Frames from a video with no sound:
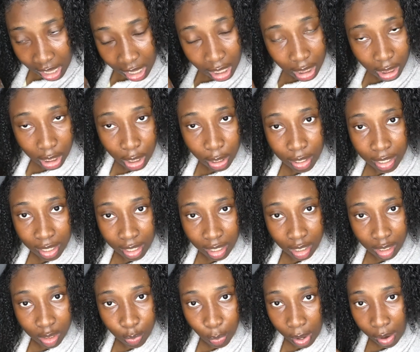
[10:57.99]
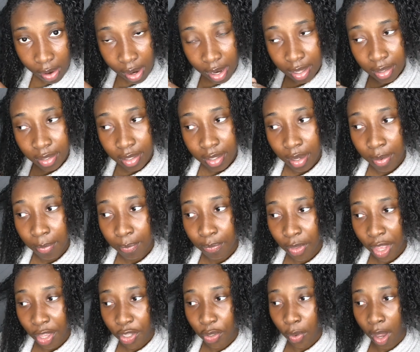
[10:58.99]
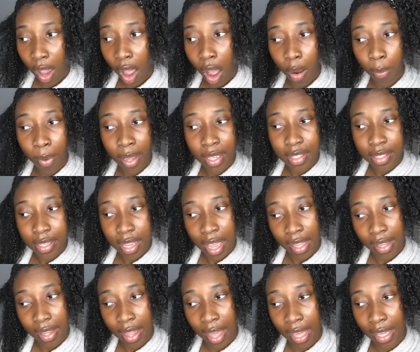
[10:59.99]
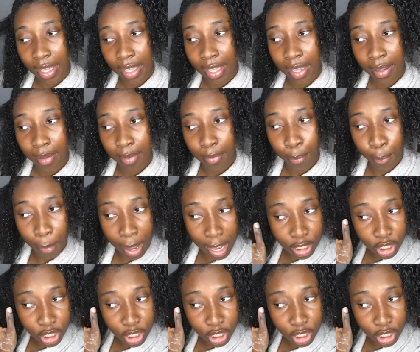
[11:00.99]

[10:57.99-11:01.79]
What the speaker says: a learning experience. That's why I always say, like, my